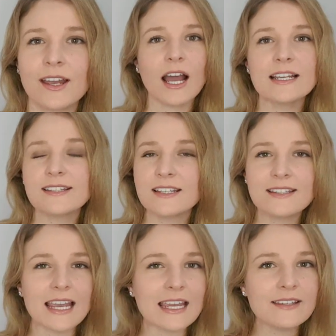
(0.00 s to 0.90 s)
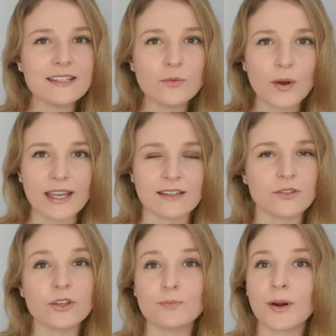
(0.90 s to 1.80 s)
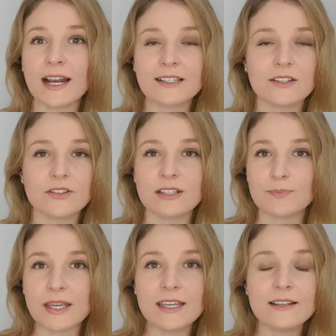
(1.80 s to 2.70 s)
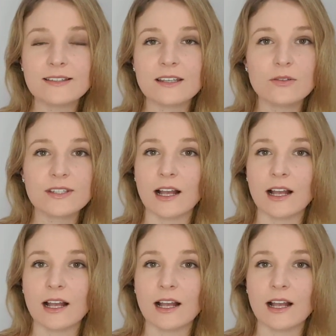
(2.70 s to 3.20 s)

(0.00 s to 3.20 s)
Guys, these easy ways you can practice your speaking skills